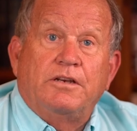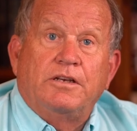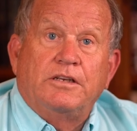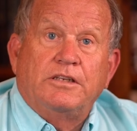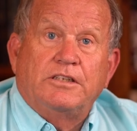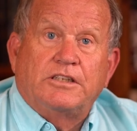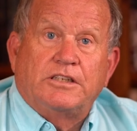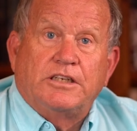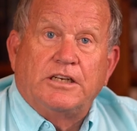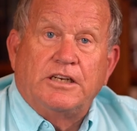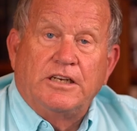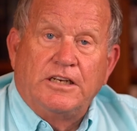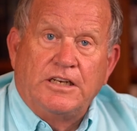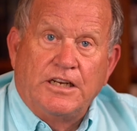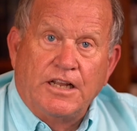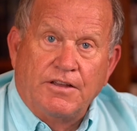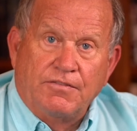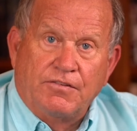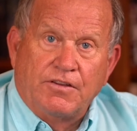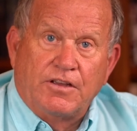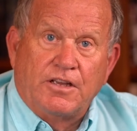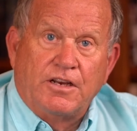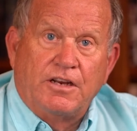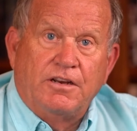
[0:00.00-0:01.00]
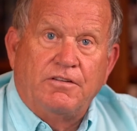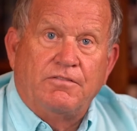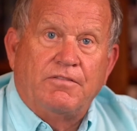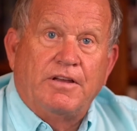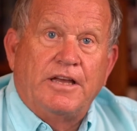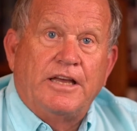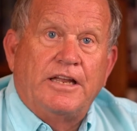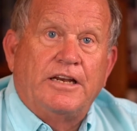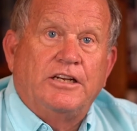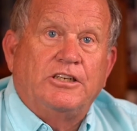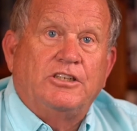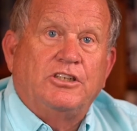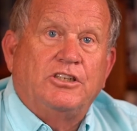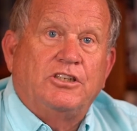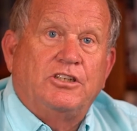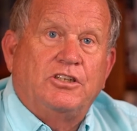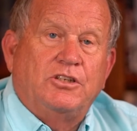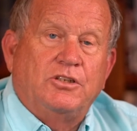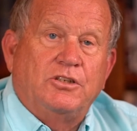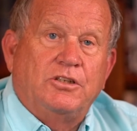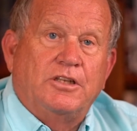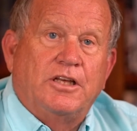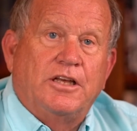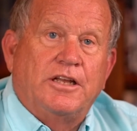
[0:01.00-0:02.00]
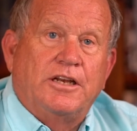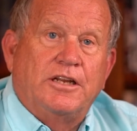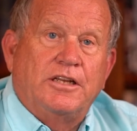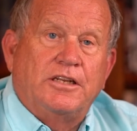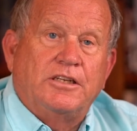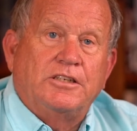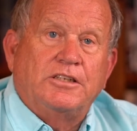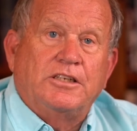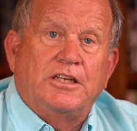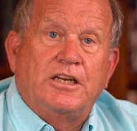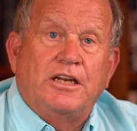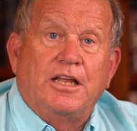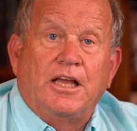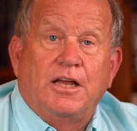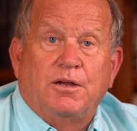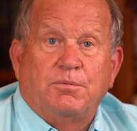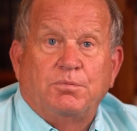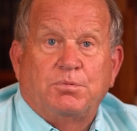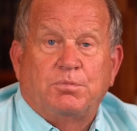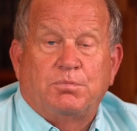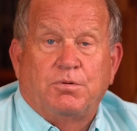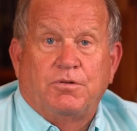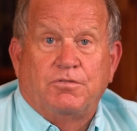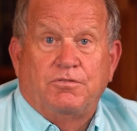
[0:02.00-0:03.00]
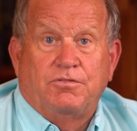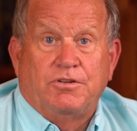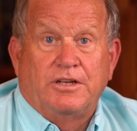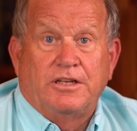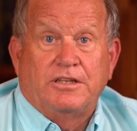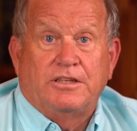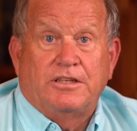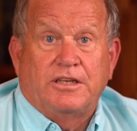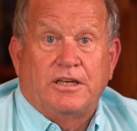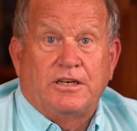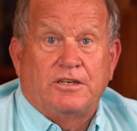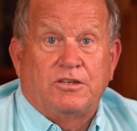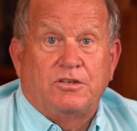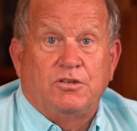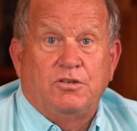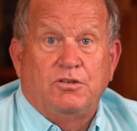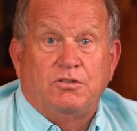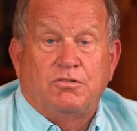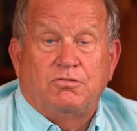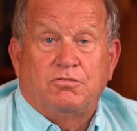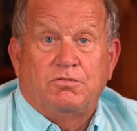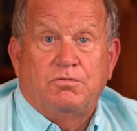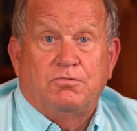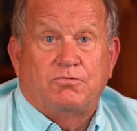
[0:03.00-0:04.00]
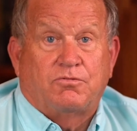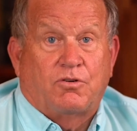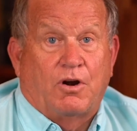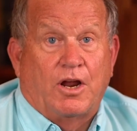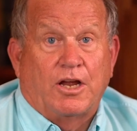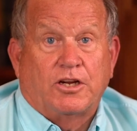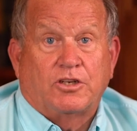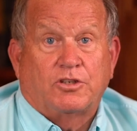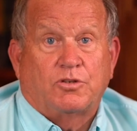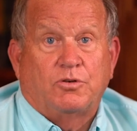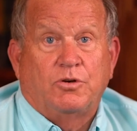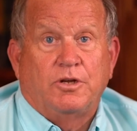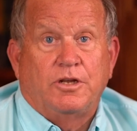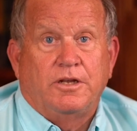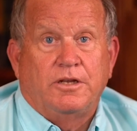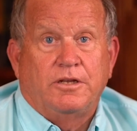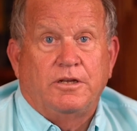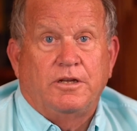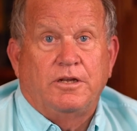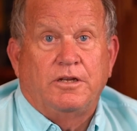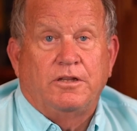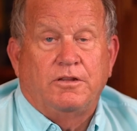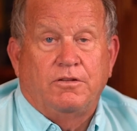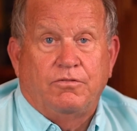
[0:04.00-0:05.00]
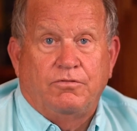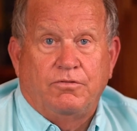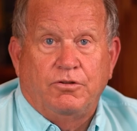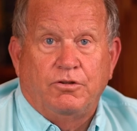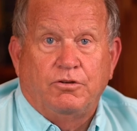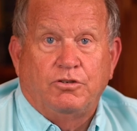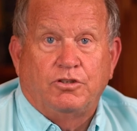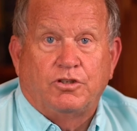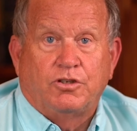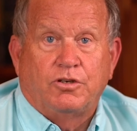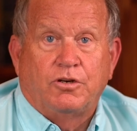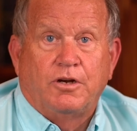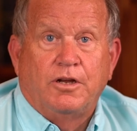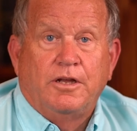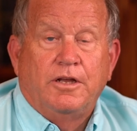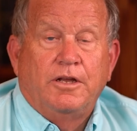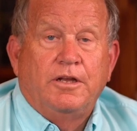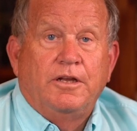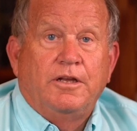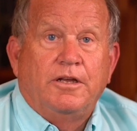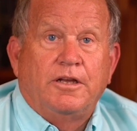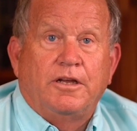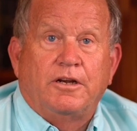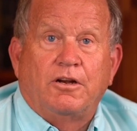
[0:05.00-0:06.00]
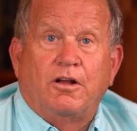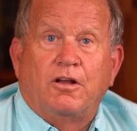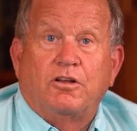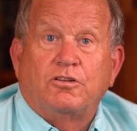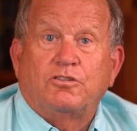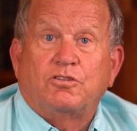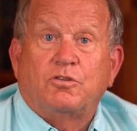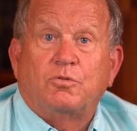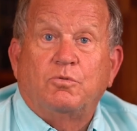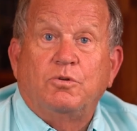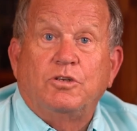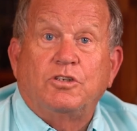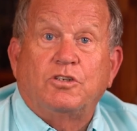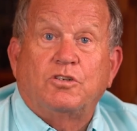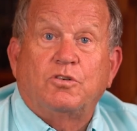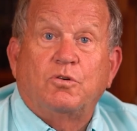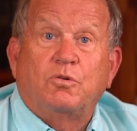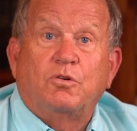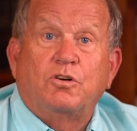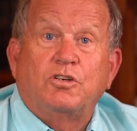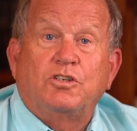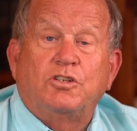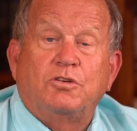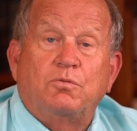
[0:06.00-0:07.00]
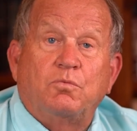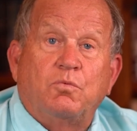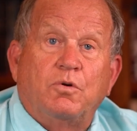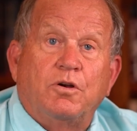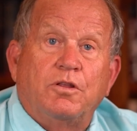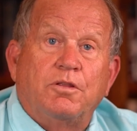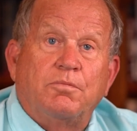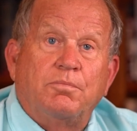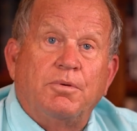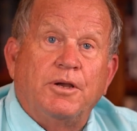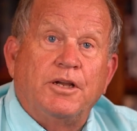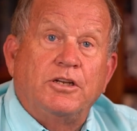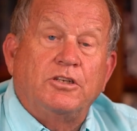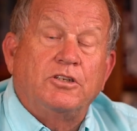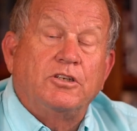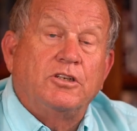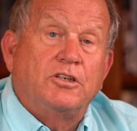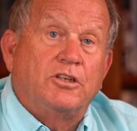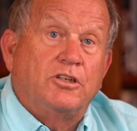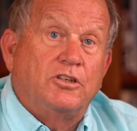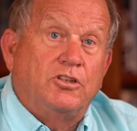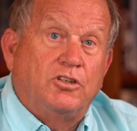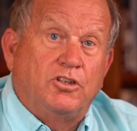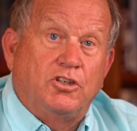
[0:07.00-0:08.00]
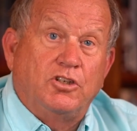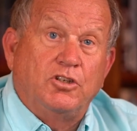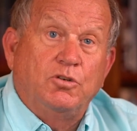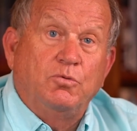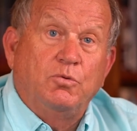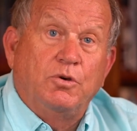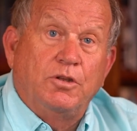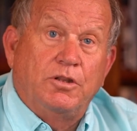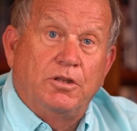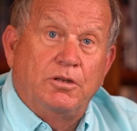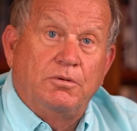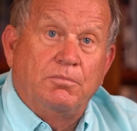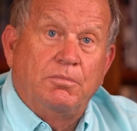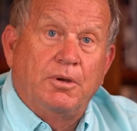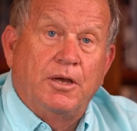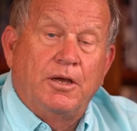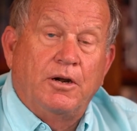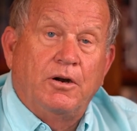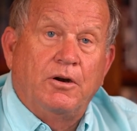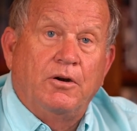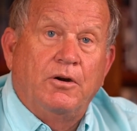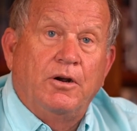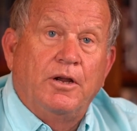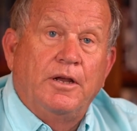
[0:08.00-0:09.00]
significant advantages to that is it helps prevent that tooth from fracturing in the future. It also restores it where the patient can chew with it better,